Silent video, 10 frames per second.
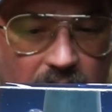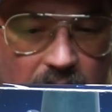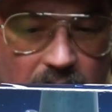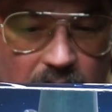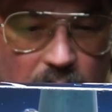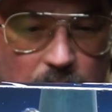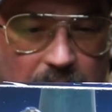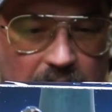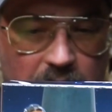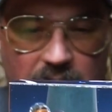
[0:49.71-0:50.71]

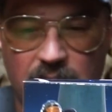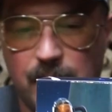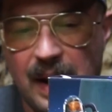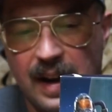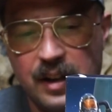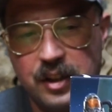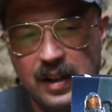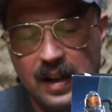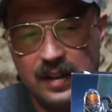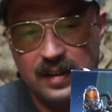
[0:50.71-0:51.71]
And looking at the
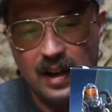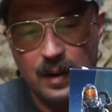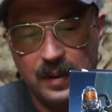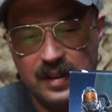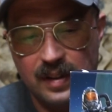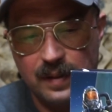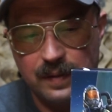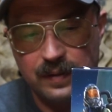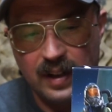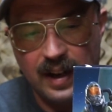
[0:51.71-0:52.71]
packaging outside, we see them
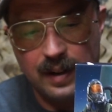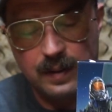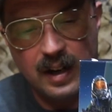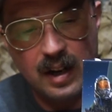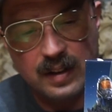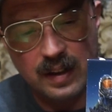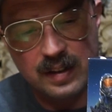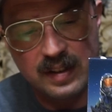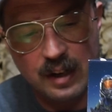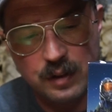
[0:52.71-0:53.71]
flying around. Got the
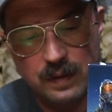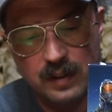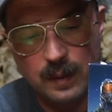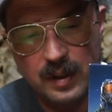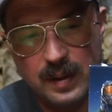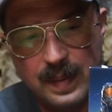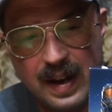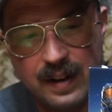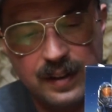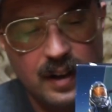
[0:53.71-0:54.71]
Statue of Liberty
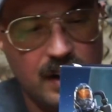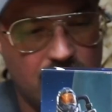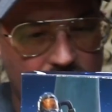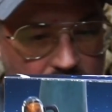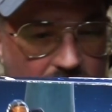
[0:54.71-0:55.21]
back there.